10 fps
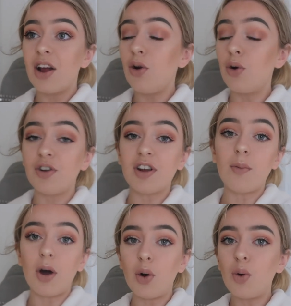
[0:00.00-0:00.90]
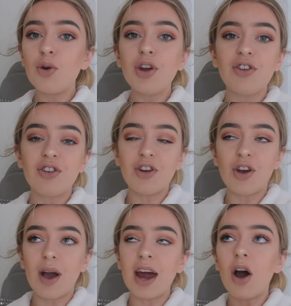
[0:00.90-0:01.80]
Lord DIY all used to
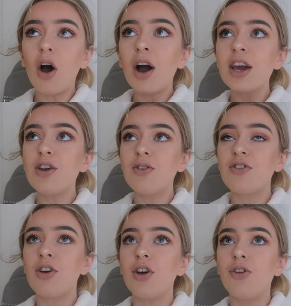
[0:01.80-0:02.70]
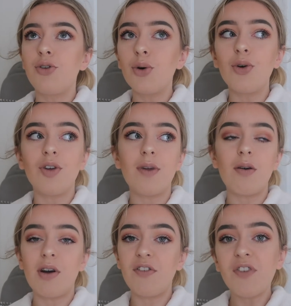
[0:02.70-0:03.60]
do, and I used to adore them. They
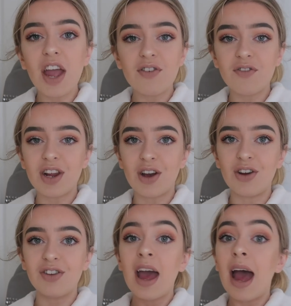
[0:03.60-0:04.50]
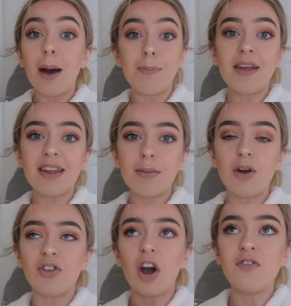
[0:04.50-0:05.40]
were my favourite videos, and Bethany
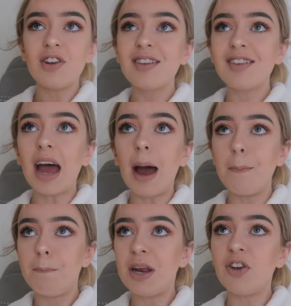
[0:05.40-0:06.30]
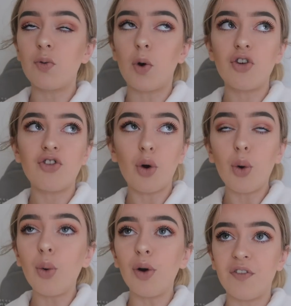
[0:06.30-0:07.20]
Motor, I've just sat and binge watched
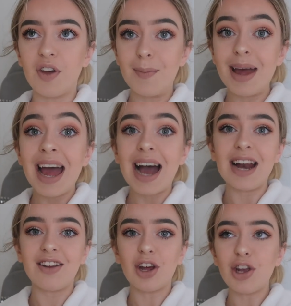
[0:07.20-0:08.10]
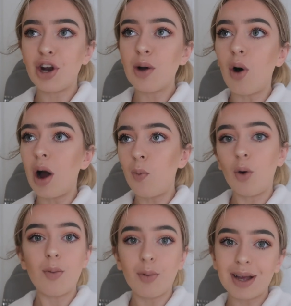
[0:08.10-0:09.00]
all of them and it's like, you know what, I
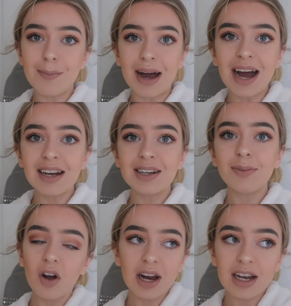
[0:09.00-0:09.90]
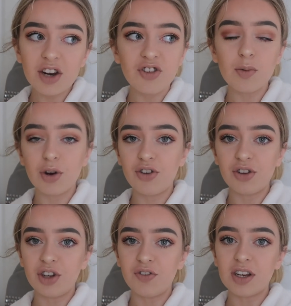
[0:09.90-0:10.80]
want to bring it back. I literally want to
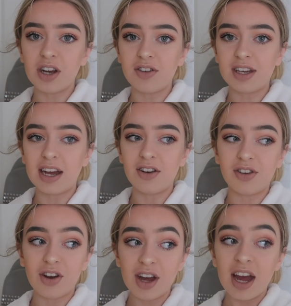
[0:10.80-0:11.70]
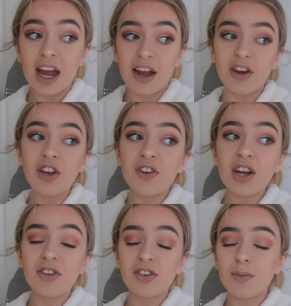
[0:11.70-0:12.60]
do those videos again. So if those
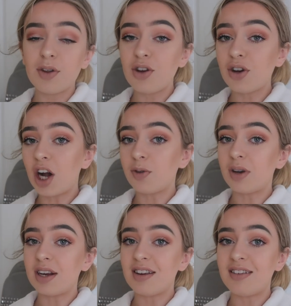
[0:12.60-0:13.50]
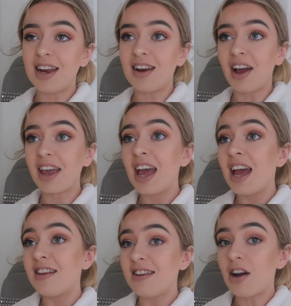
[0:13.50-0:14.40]
videos are something you guys would like to see, like
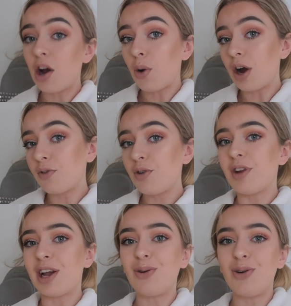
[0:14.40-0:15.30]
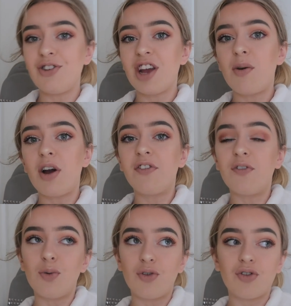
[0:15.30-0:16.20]
DIY room decor, DIY
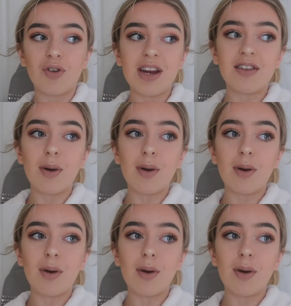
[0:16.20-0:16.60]
fall treats,